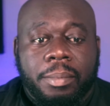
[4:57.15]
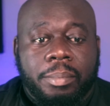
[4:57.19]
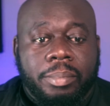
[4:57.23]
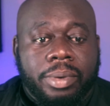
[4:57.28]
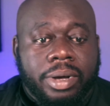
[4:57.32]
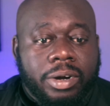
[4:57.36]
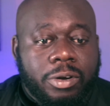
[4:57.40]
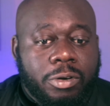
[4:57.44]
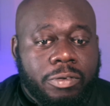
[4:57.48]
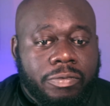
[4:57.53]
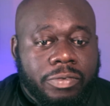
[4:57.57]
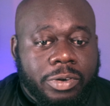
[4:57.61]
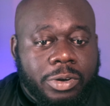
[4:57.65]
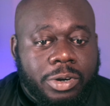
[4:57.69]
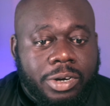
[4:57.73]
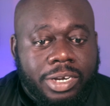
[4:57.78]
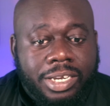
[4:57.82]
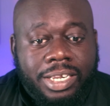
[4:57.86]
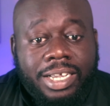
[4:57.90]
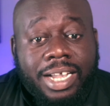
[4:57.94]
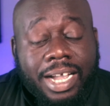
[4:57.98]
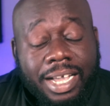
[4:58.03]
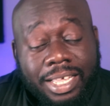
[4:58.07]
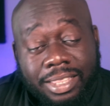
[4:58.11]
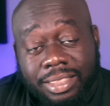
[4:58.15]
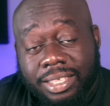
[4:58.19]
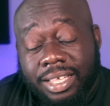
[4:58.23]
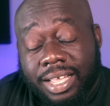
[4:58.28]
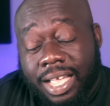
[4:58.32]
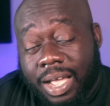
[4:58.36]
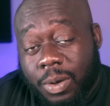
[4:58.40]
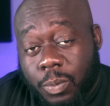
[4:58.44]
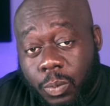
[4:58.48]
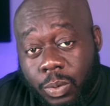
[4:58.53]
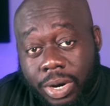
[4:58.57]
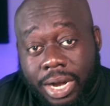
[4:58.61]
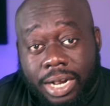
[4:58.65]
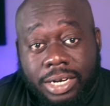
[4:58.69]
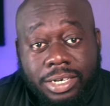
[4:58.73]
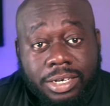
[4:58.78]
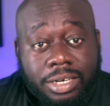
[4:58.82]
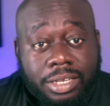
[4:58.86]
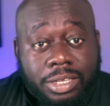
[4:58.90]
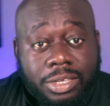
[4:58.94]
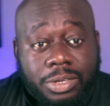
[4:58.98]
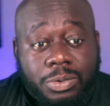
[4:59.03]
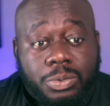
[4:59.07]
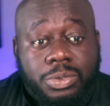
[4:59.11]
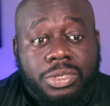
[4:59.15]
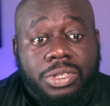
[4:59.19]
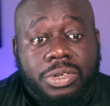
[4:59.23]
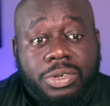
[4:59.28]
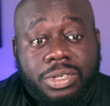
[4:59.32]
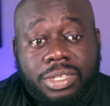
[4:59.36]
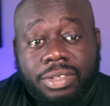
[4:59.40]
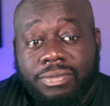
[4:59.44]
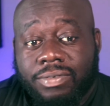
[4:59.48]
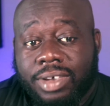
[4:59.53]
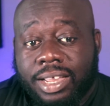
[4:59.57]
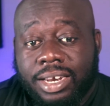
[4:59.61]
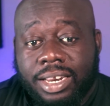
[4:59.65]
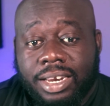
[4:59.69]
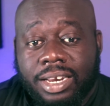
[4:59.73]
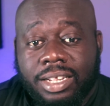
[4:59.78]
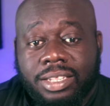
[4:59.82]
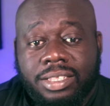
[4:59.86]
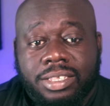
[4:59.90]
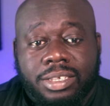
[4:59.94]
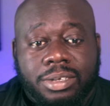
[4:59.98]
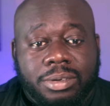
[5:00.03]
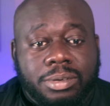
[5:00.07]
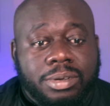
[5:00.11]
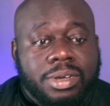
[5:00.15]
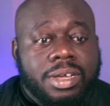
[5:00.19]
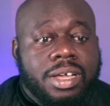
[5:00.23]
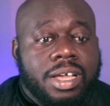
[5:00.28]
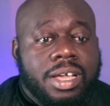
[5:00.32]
but overall, I think I would actually use those if I needed to.